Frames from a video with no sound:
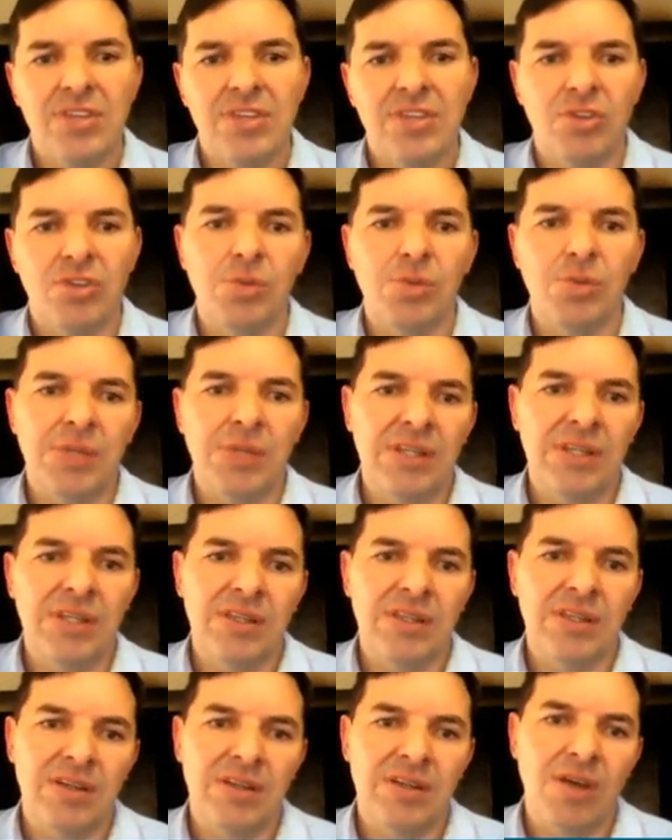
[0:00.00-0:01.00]
So I'll
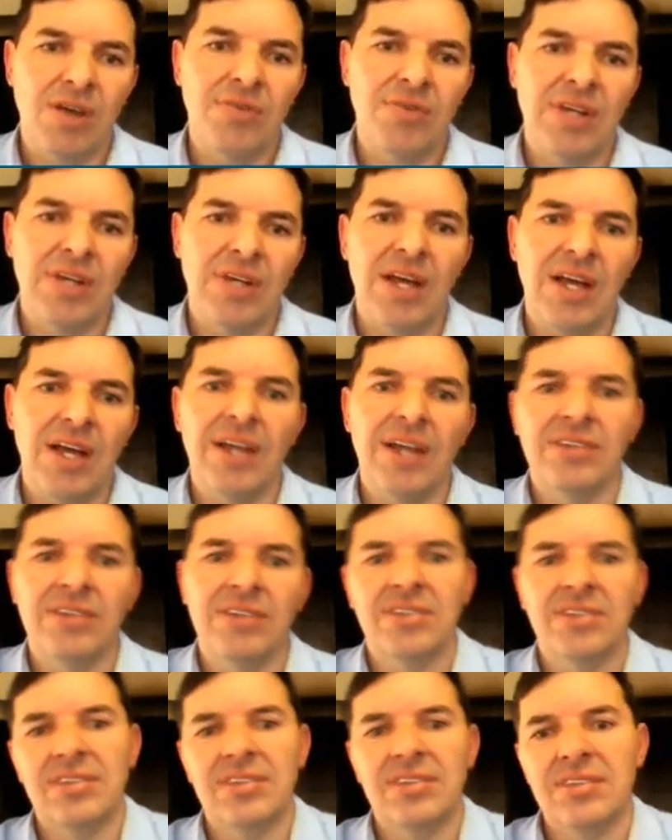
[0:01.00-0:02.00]
be over
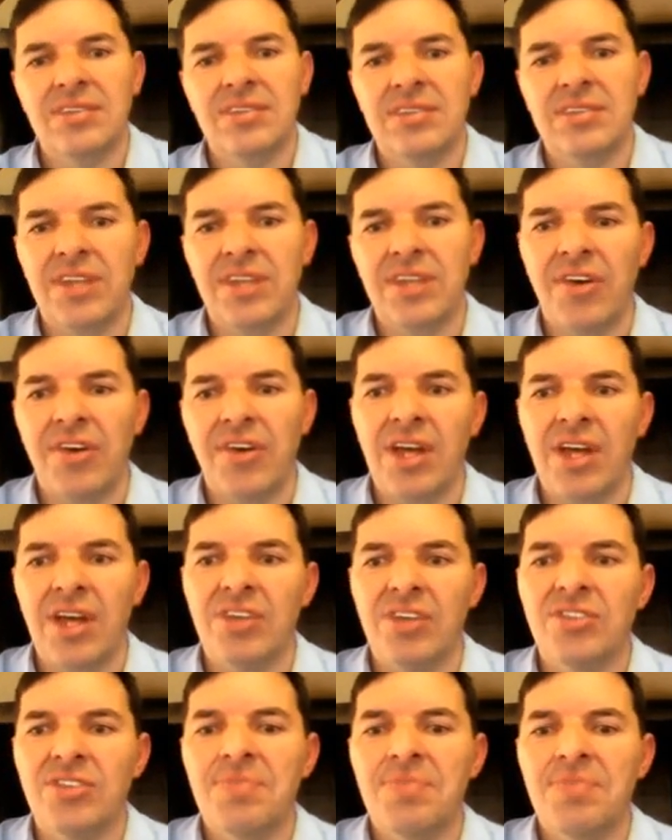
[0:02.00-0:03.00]
8
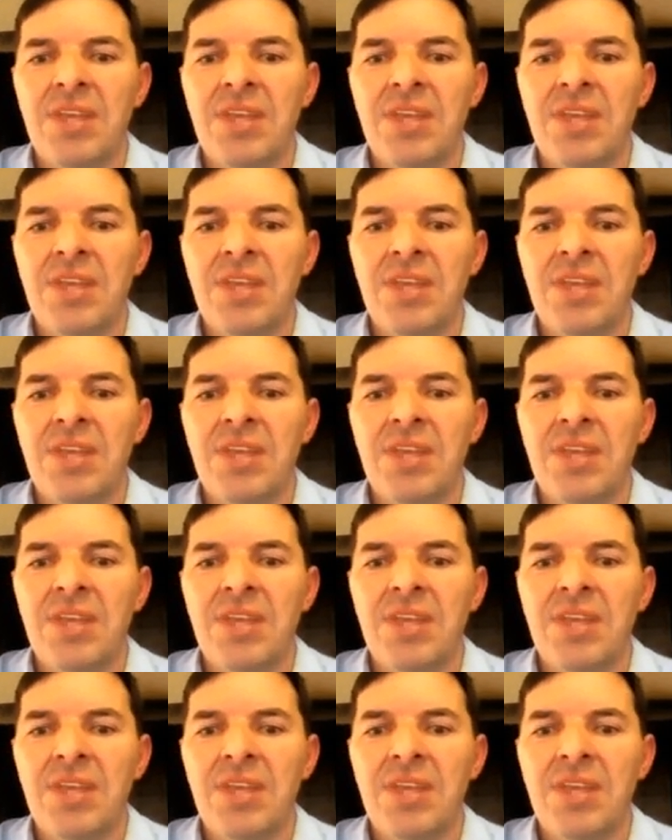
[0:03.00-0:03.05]
terahash.